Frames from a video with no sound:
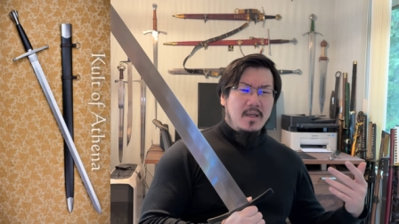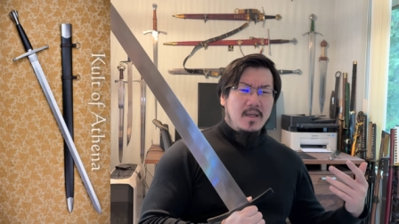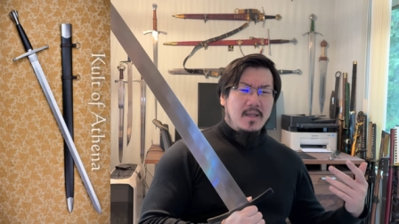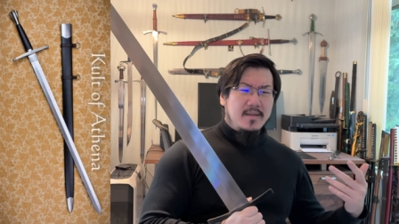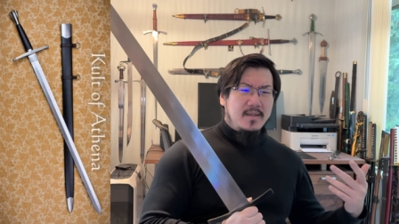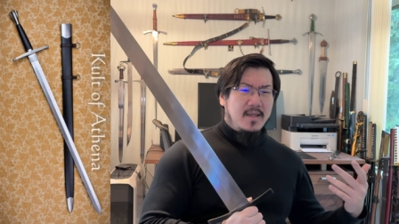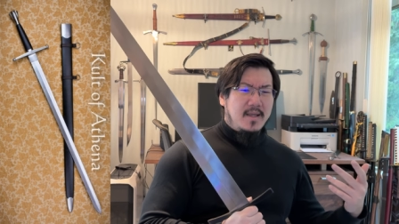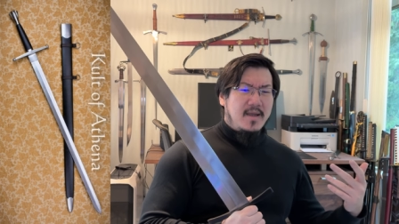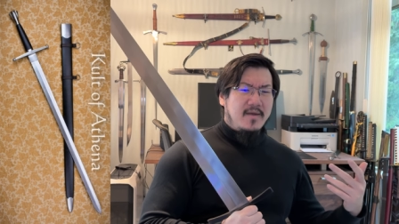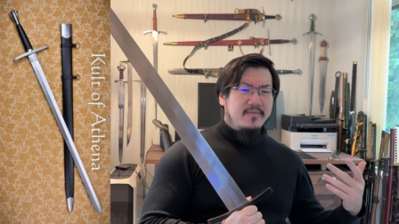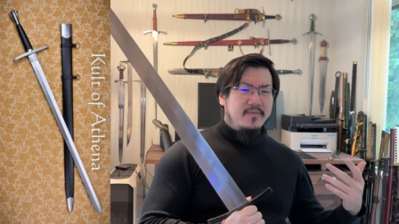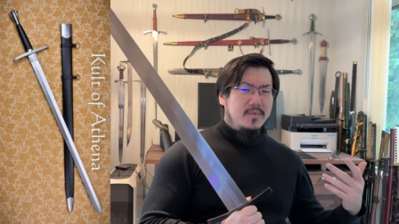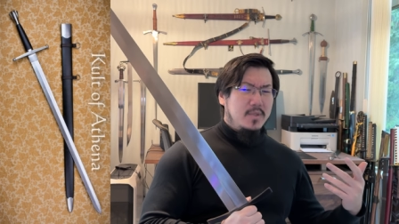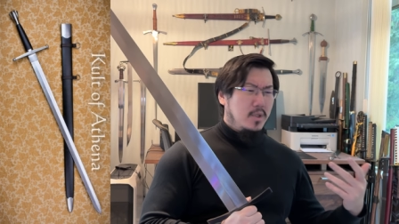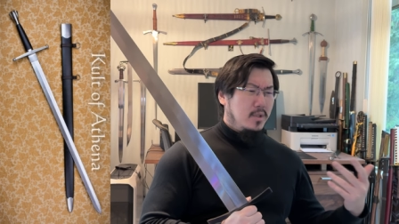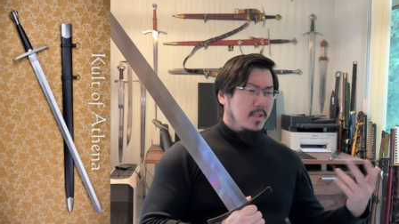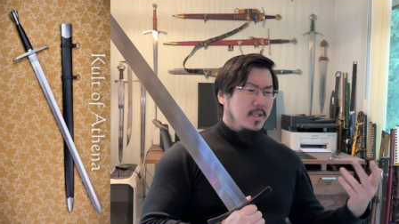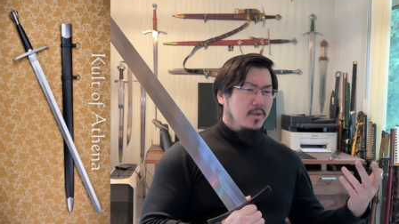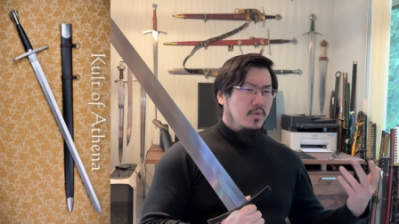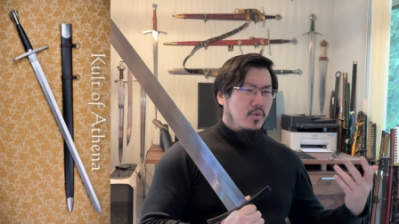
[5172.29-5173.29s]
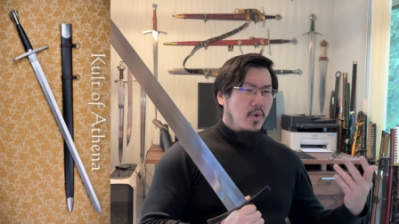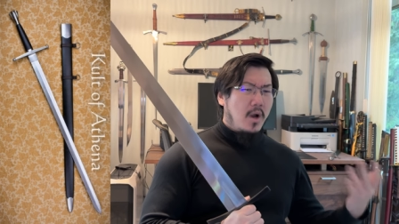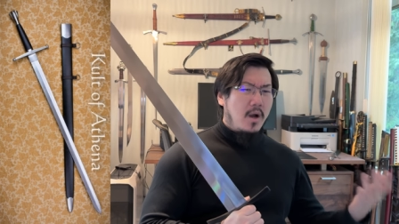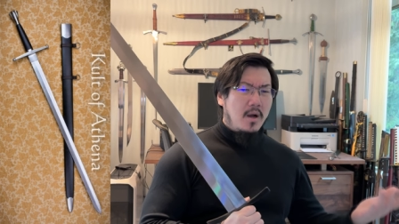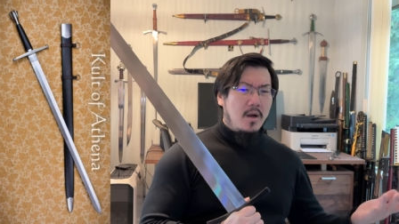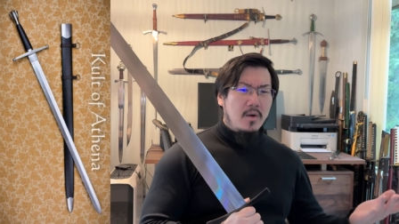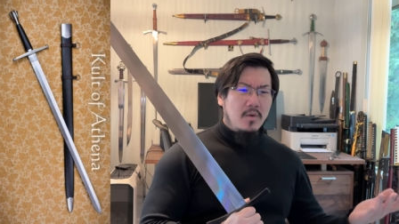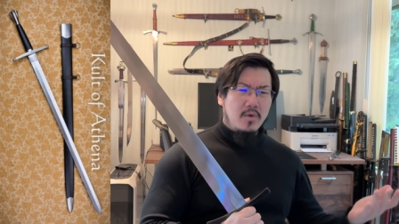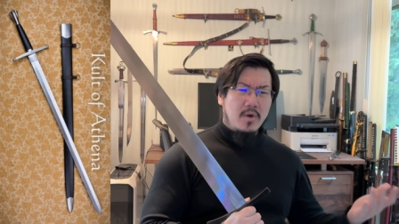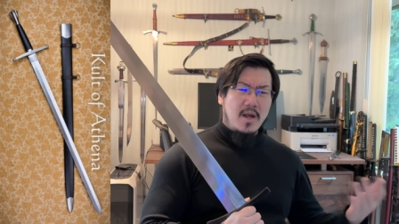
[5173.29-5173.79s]
and they have totally
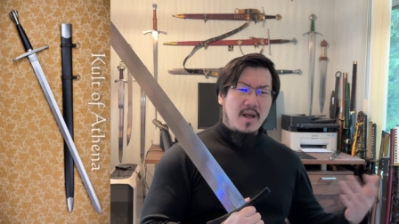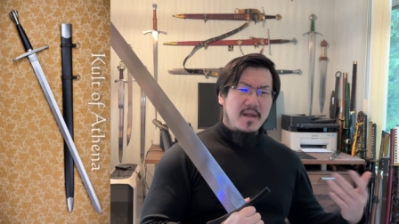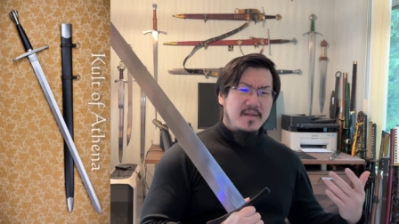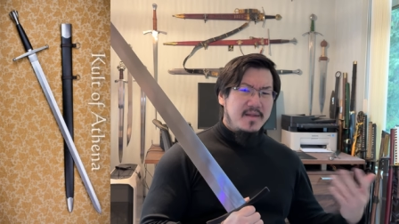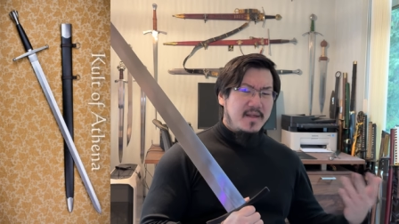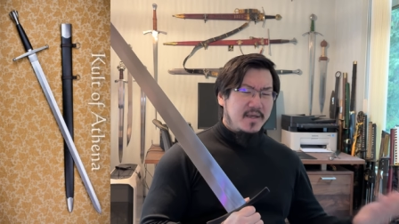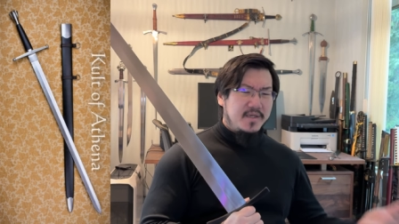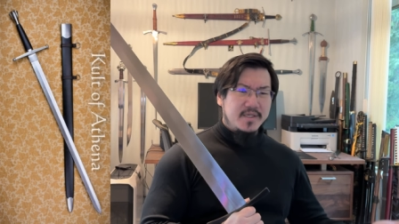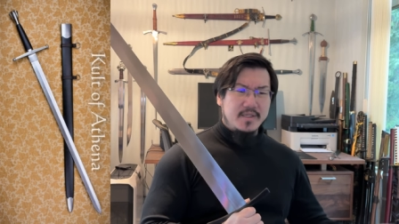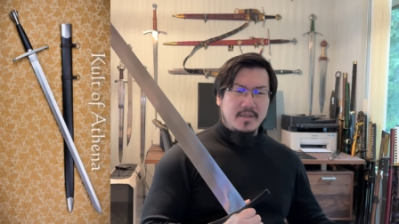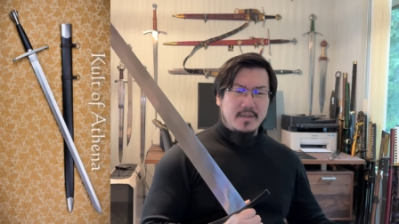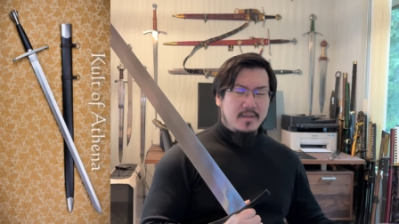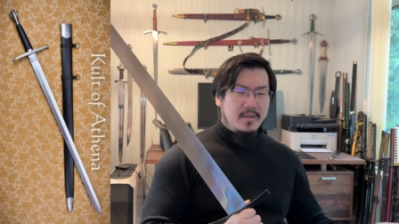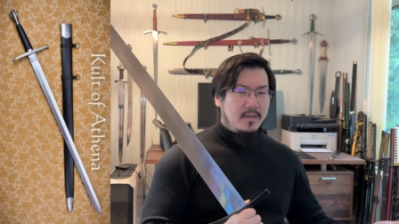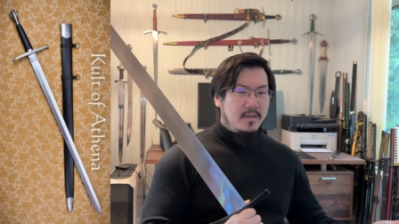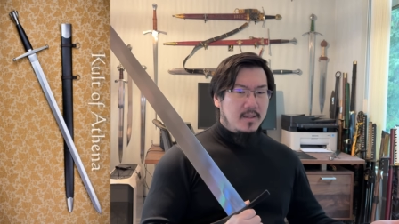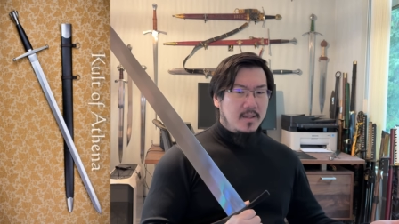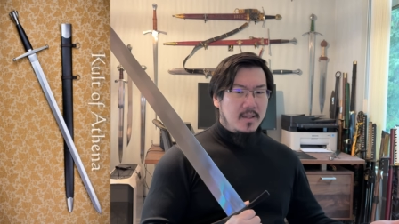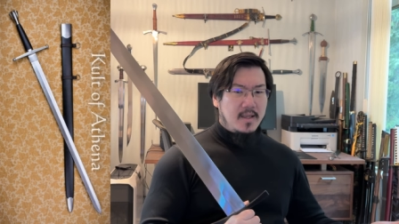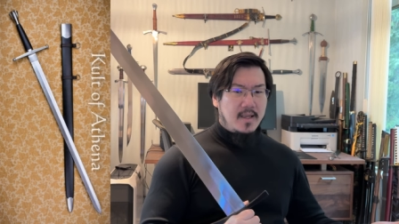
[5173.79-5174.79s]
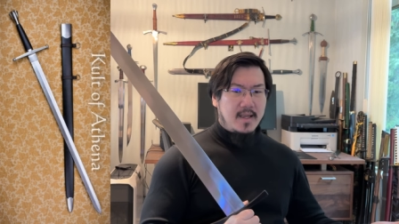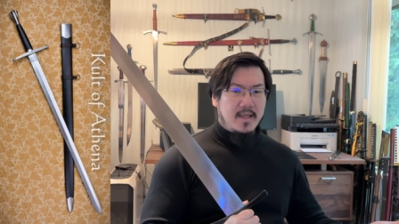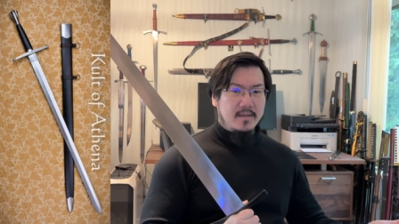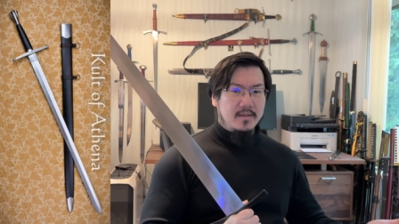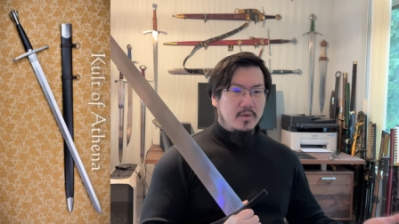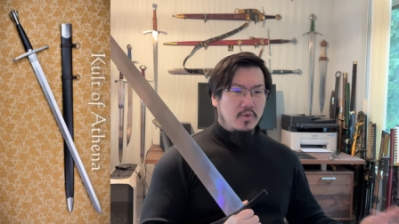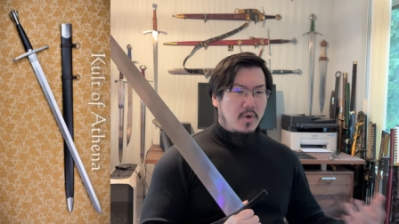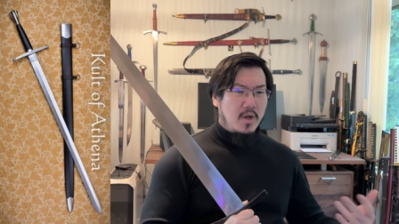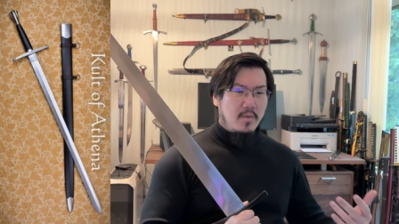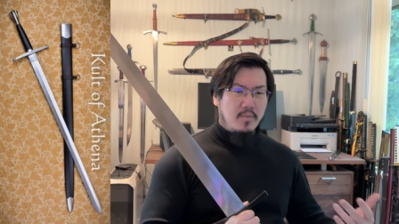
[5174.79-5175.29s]
wrong cross section and
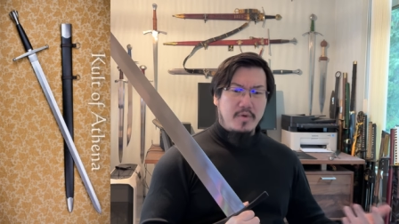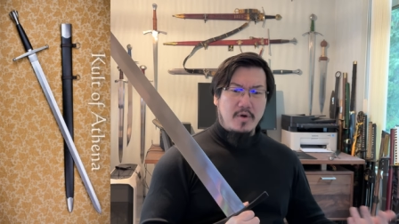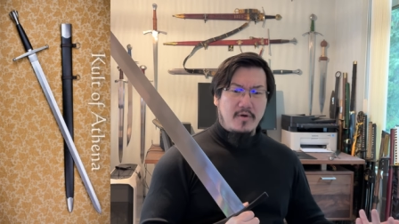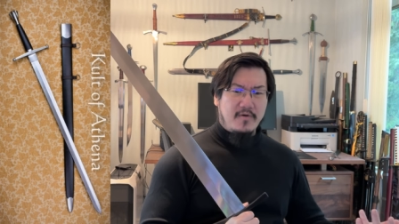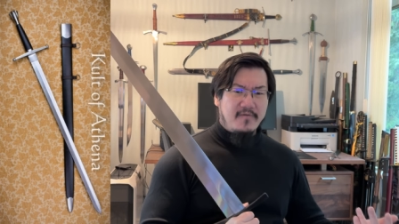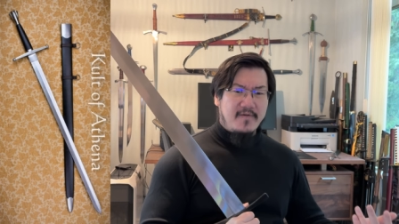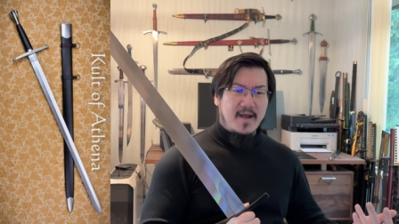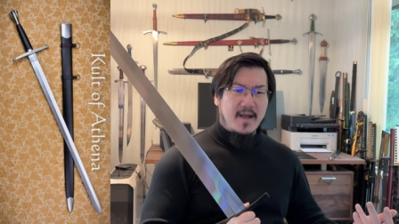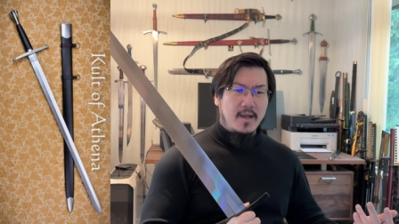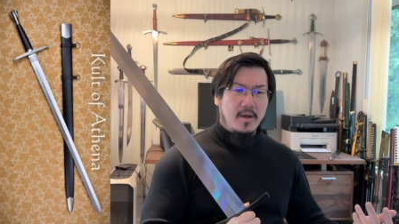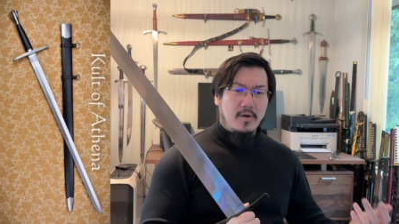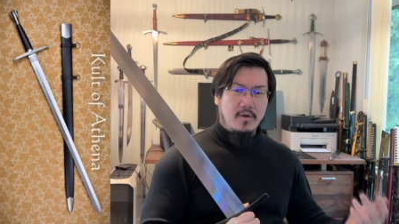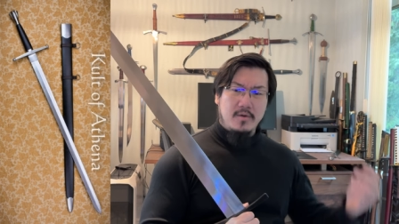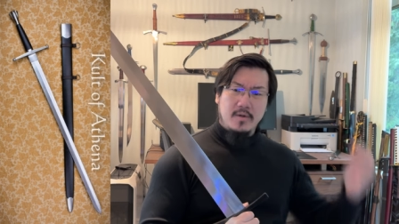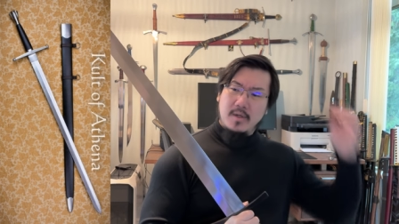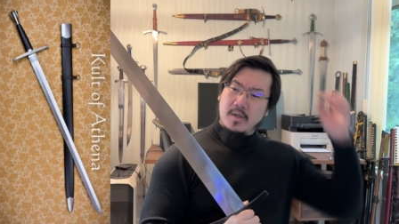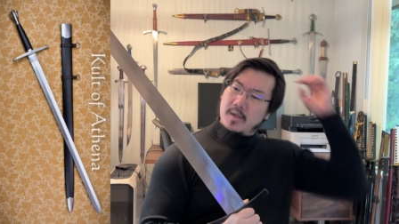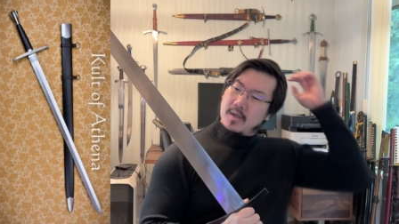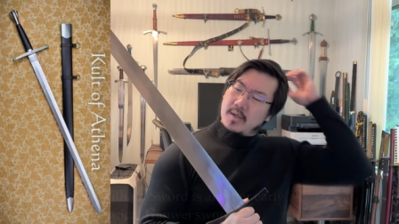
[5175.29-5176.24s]
the wrong profile.